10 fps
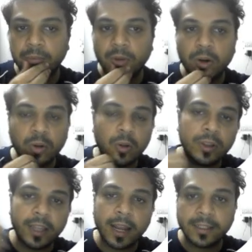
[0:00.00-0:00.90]
not
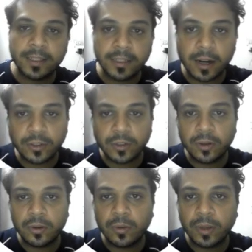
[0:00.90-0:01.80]
all the ad sets are
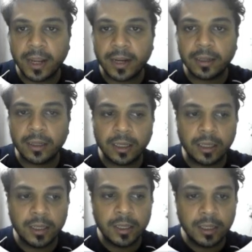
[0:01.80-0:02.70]
actually going to get
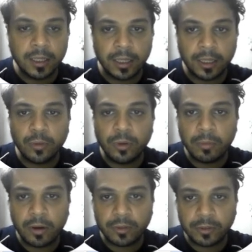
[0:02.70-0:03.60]
an equal
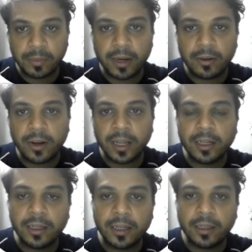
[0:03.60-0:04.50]
amount of spend,
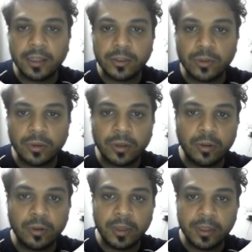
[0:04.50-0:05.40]
right? There's only
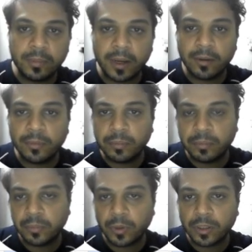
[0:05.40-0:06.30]
going to be spend
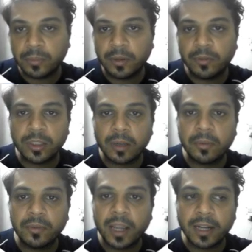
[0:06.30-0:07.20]
possibly for
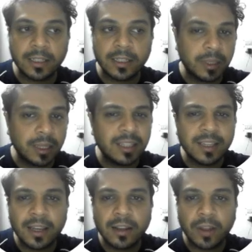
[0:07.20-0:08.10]
some of the ad sets, but
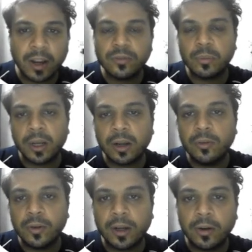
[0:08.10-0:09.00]
this again varies from
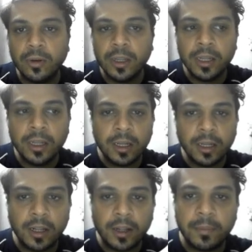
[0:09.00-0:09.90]
account to account.
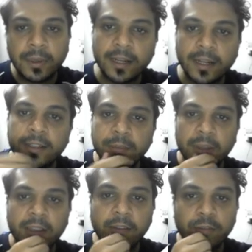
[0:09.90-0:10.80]
But generally
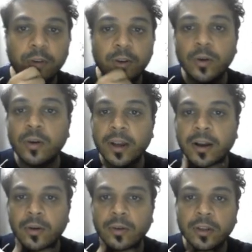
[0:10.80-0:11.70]
speaking, for your
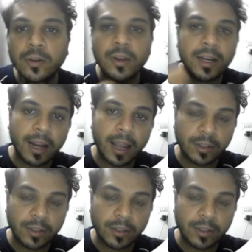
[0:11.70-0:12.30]
account, you can